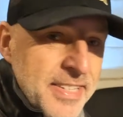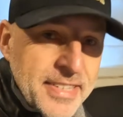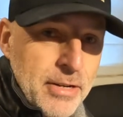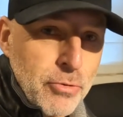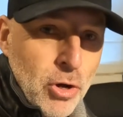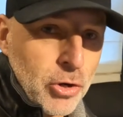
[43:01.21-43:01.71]
It's
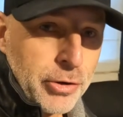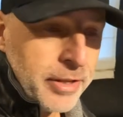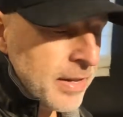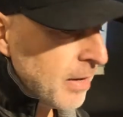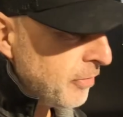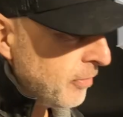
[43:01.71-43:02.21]
still not good
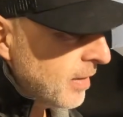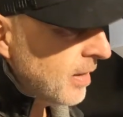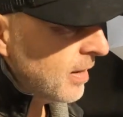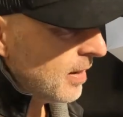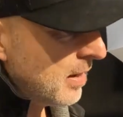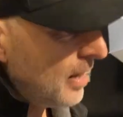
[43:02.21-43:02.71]
enough.
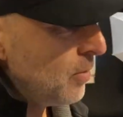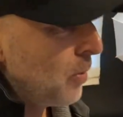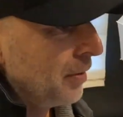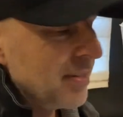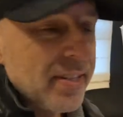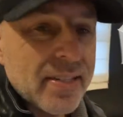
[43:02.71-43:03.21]
No. He
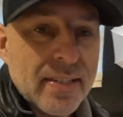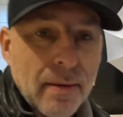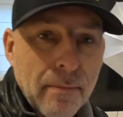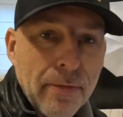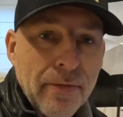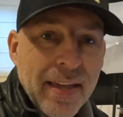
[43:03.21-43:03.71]
wants
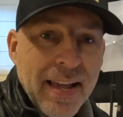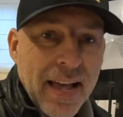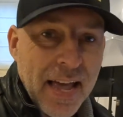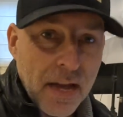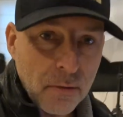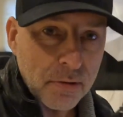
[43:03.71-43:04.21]
something
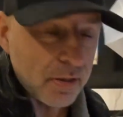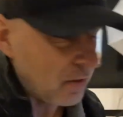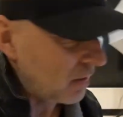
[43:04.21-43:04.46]
else.